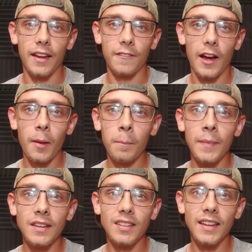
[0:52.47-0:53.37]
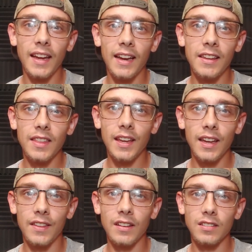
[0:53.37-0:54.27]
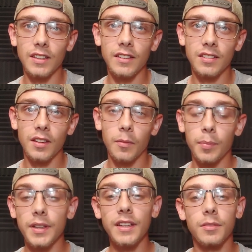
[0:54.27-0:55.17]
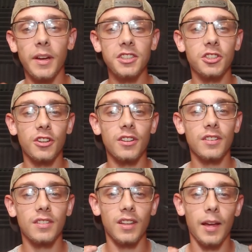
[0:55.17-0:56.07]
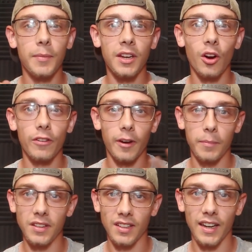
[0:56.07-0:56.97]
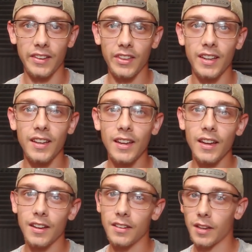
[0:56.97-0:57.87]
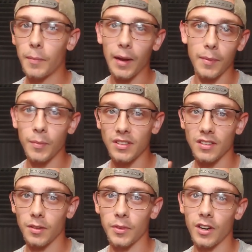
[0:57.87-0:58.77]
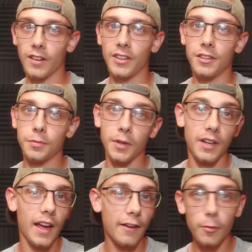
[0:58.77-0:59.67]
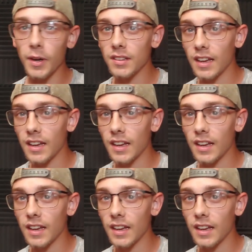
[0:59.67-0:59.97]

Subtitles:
if I'm missing anything in this list, please make sure to let me know if I'm missing anything, because I might be missing something obvious, but everybody's